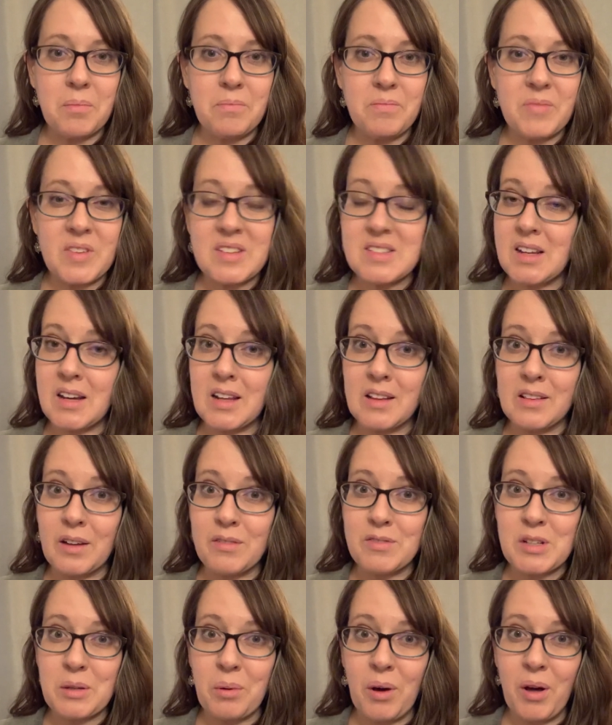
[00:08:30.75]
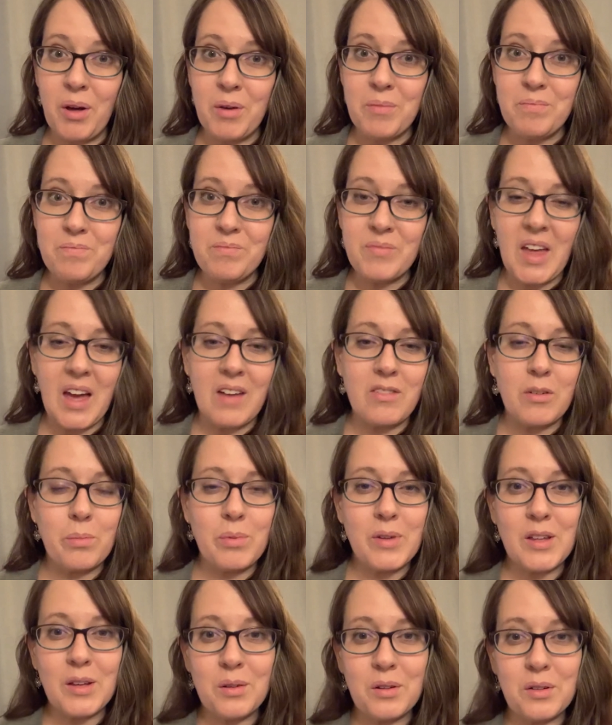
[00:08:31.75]
Sending love to you all. Have a
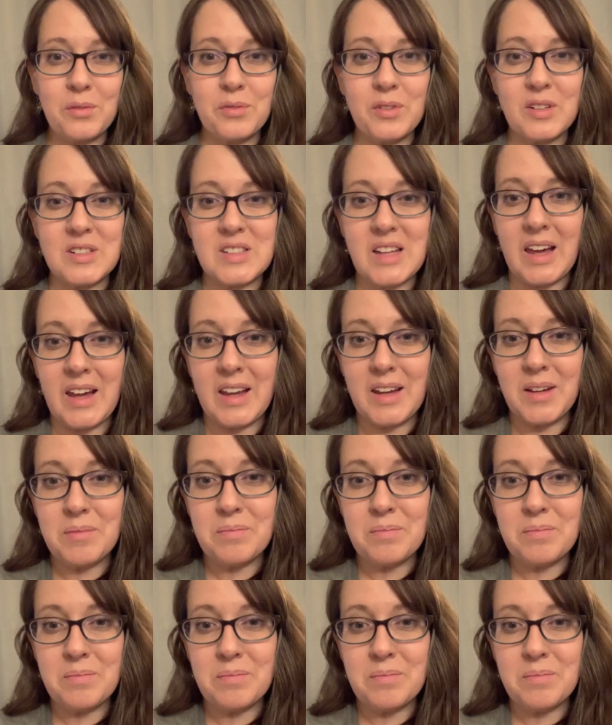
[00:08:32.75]
beautiful day.